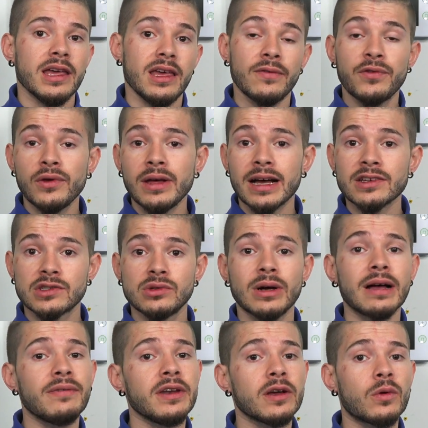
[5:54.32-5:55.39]
If you guys do
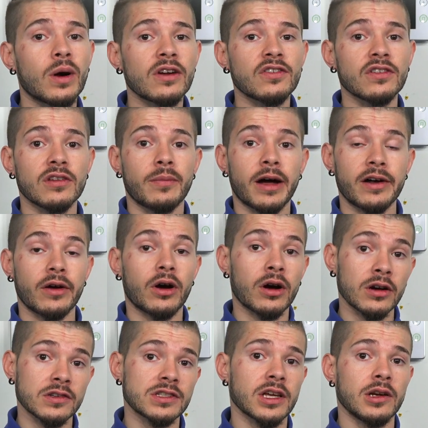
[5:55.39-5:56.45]
have any questions about
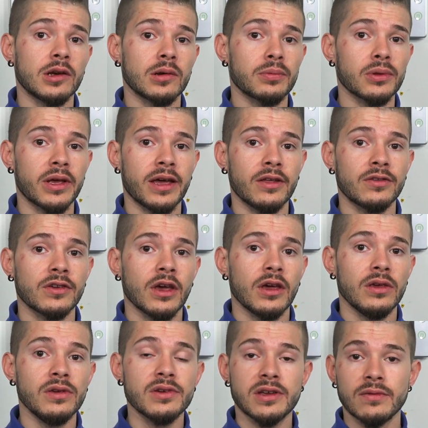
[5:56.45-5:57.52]
our cellular plans,
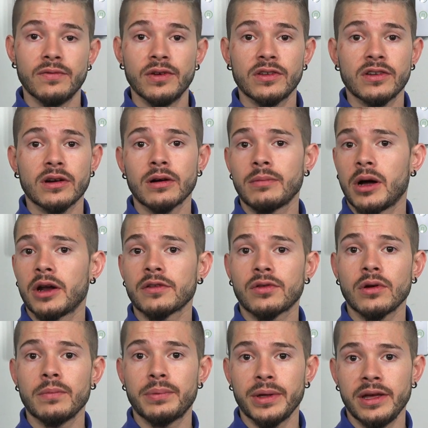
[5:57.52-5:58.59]
you can visit our
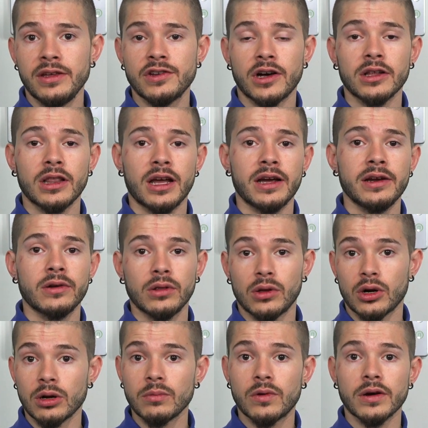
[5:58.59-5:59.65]
monitoring page online,
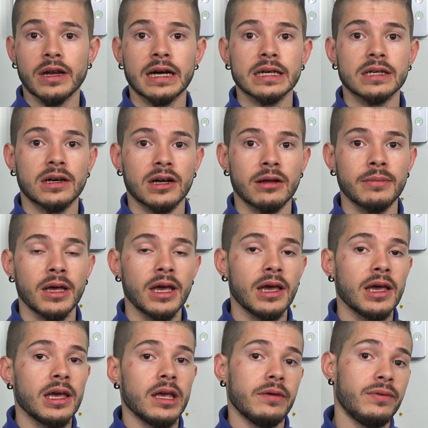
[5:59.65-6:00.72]
alarm grid dot com.
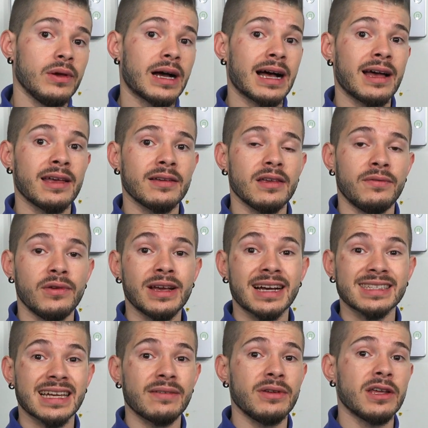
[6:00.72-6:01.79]
If you, if you
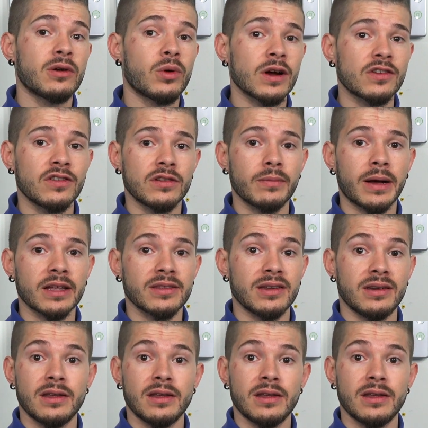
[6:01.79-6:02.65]
guys have any questions about the